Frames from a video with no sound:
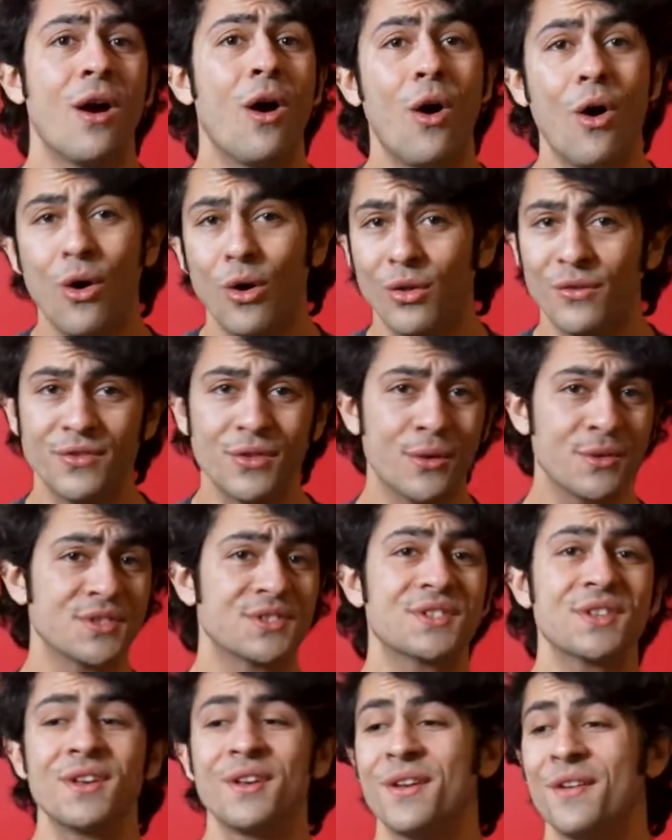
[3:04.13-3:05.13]
All of
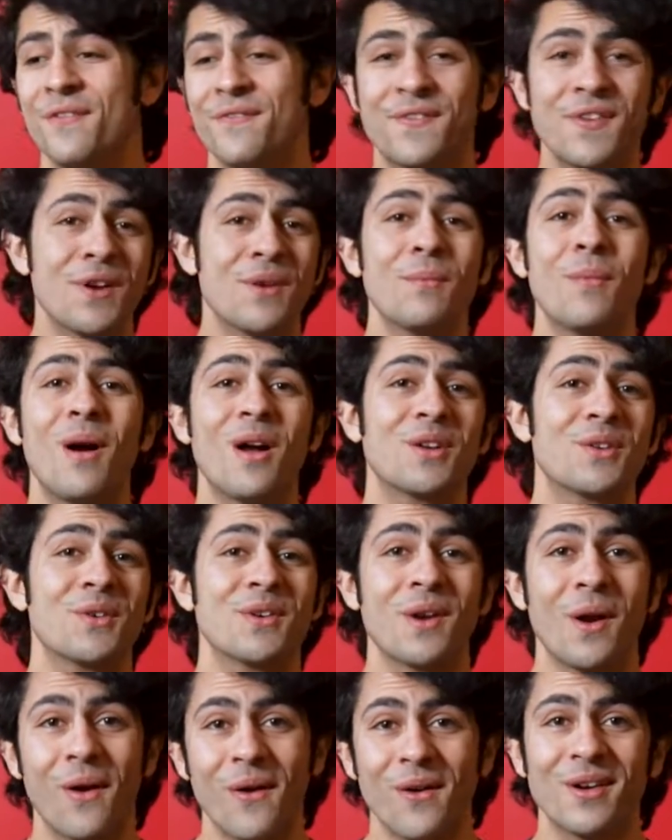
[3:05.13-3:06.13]
those
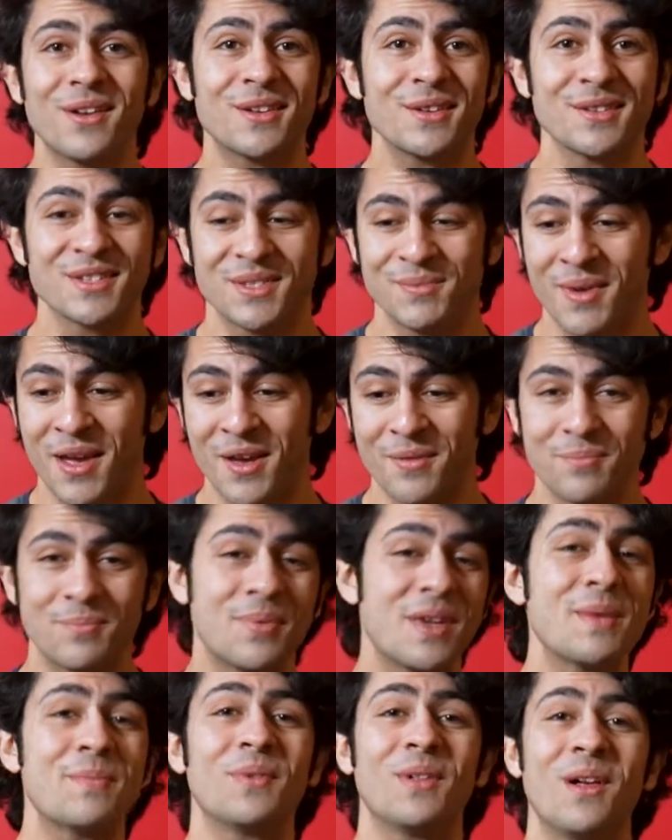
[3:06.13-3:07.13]
fear-mongering articles
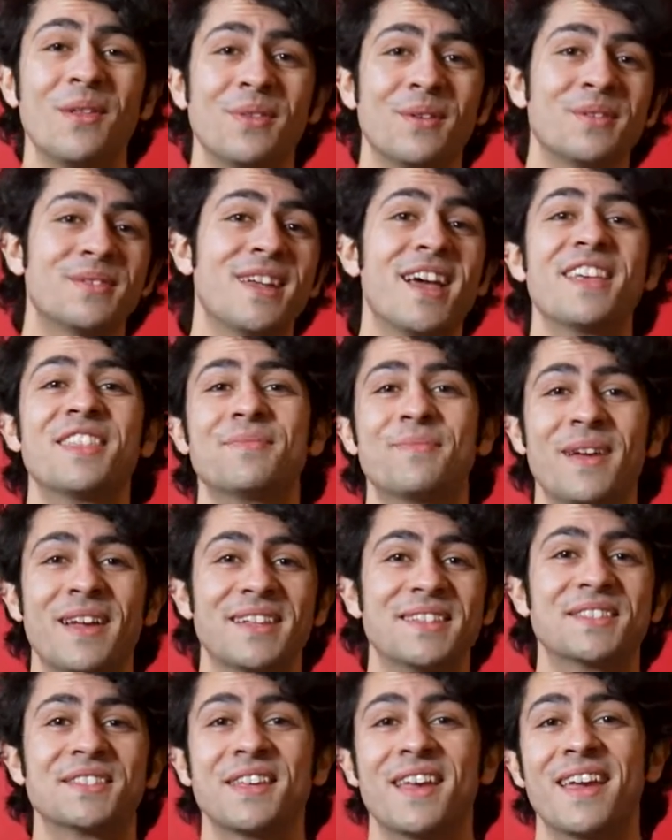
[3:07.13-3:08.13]
about people on their
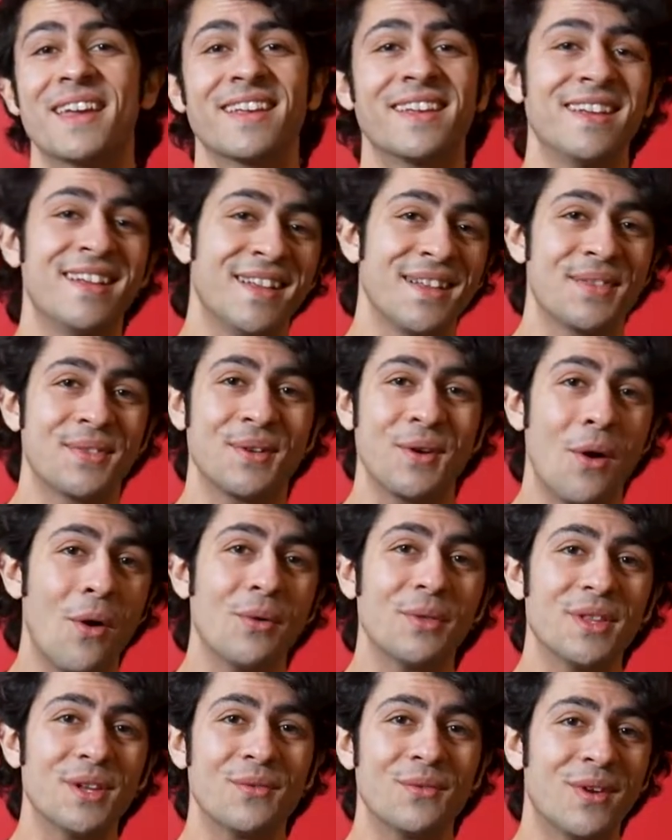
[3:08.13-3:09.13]
deathbed saying their
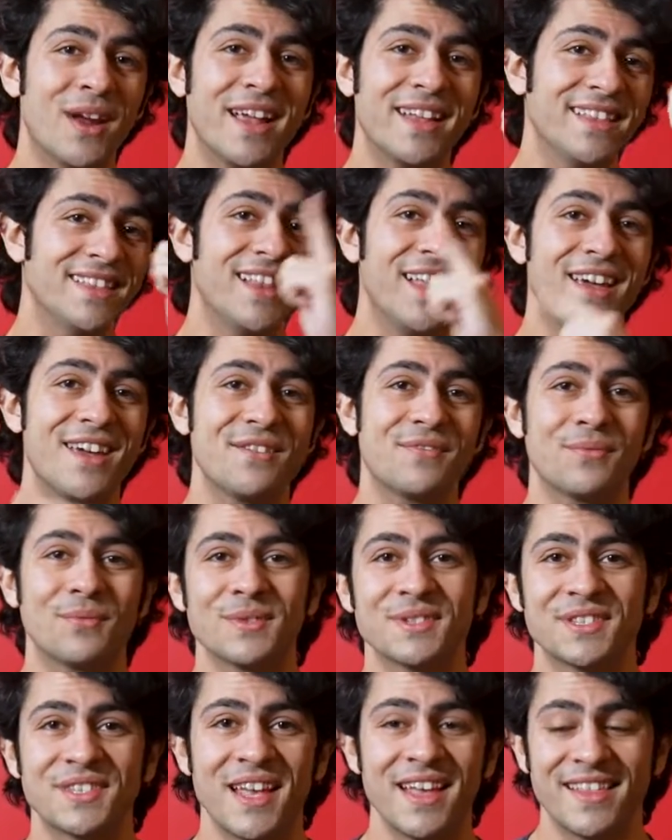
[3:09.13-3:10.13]
only regret in life
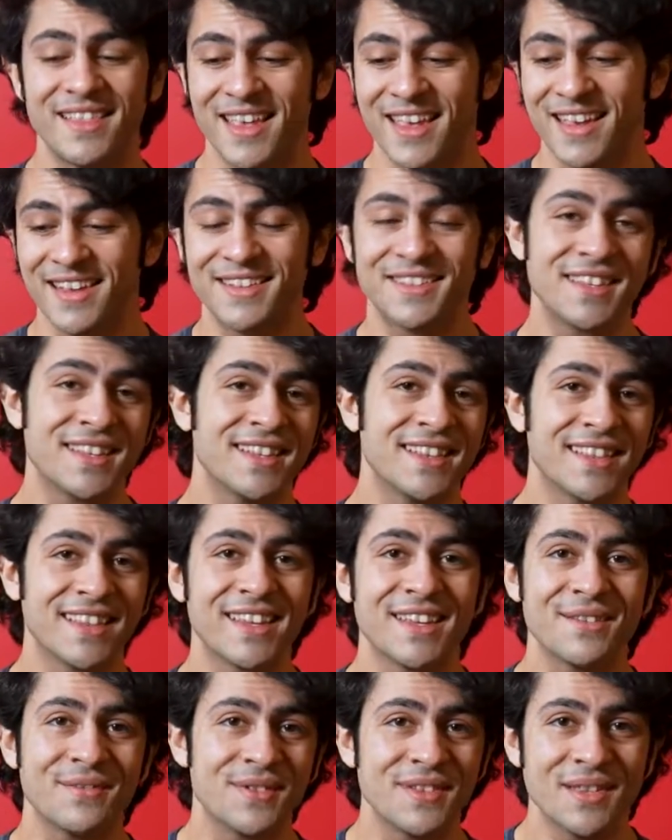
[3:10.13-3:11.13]
was that they didn't
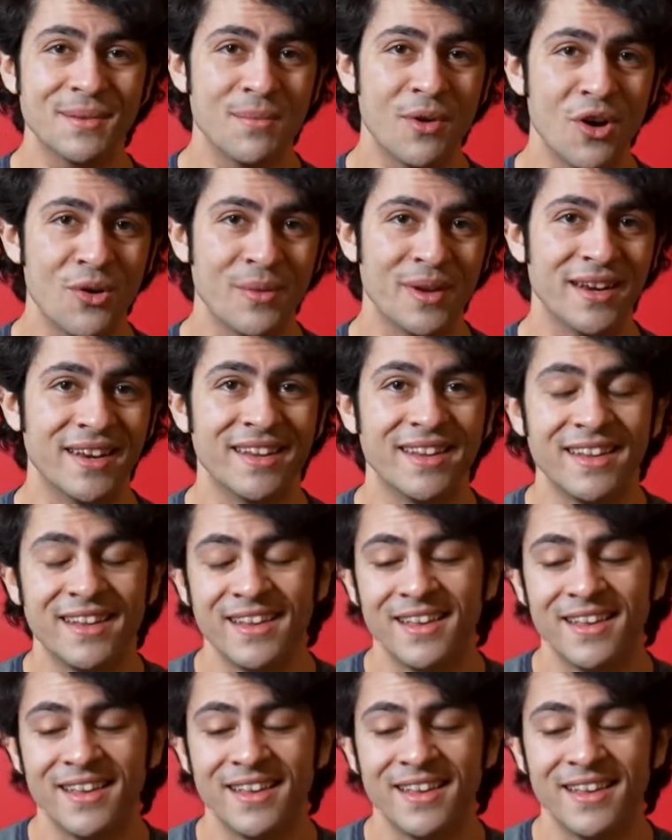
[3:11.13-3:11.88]
live in the moment.